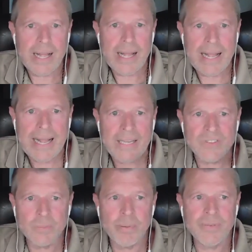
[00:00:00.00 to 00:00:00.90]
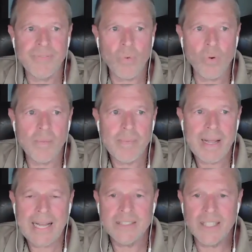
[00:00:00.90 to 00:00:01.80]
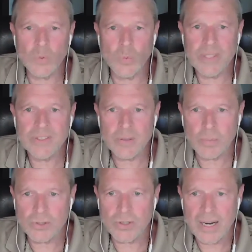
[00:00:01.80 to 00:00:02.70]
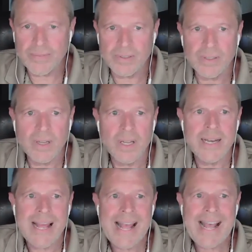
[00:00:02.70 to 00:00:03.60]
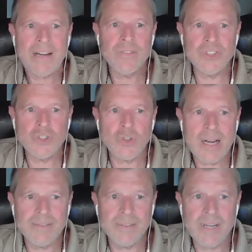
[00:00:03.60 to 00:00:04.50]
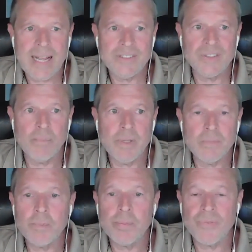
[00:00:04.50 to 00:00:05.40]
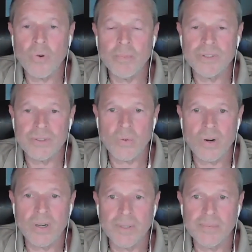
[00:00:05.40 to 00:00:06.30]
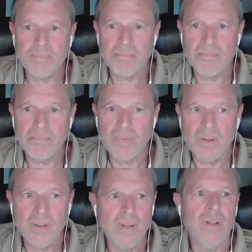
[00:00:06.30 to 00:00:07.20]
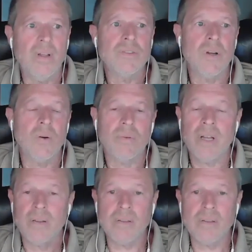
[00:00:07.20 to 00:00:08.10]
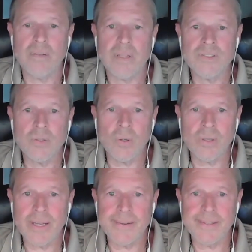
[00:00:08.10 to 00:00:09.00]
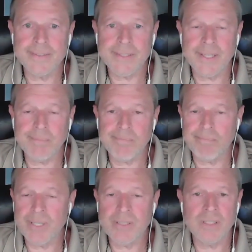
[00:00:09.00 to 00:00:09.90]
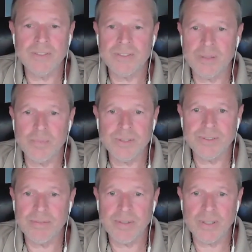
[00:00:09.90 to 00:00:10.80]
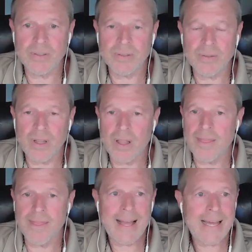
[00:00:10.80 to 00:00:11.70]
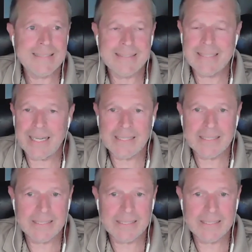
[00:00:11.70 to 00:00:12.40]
has to perform as a reasonable driver, an average driver as the minimum performance requirement. So yeah, things going down the interstate, it doesn't see emergency vehicle. That's not